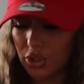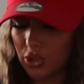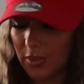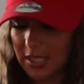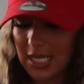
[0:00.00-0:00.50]

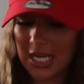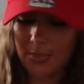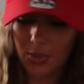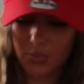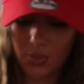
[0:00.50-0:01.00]
do a
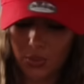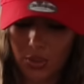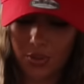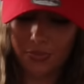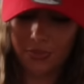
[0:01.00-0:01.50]
tablespoon
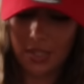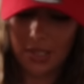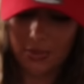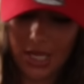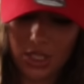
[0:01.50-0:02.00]
of
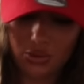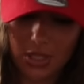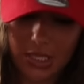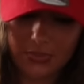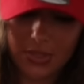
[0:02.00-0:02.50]
vanilla
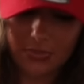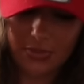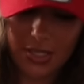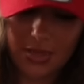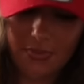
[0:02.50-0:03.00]
extract for some
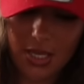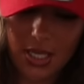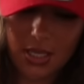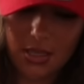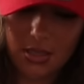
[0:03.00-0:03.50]

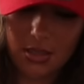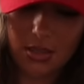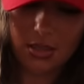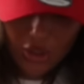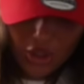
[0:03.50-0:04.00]
flavour.
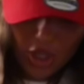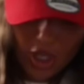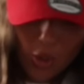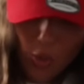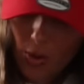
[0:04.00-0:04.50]
We're just
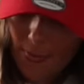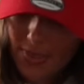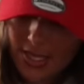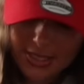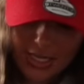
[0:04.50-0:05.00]
gonna whip
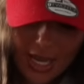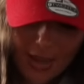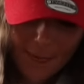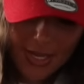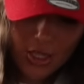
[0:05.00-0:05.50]
this up
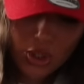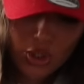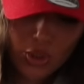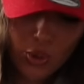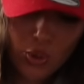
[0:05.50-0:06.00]

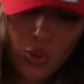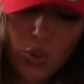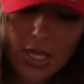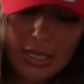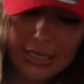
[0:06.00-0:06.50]
into
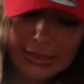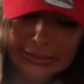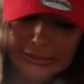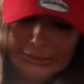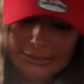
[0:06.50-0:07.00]

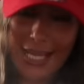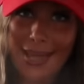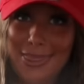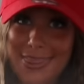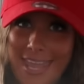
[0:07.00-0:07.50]
like
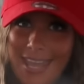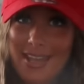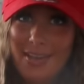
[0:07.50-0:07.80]
a thick